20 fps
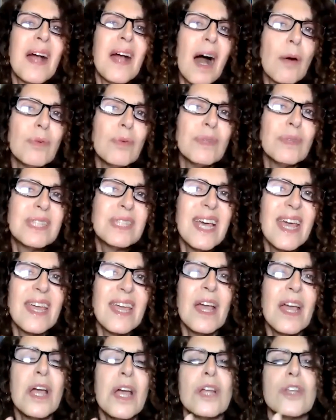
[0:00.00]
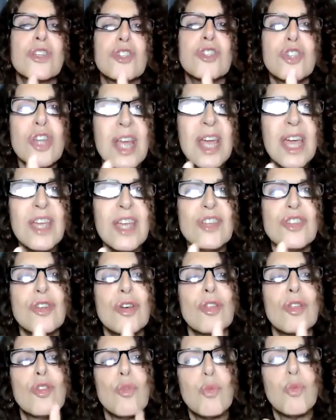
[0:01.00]
I would say,
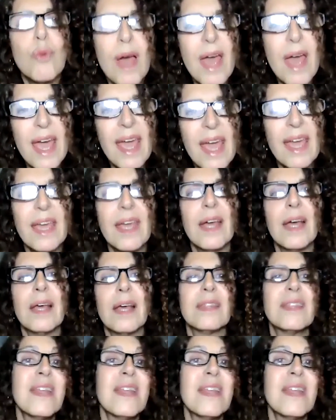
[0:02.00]
change the way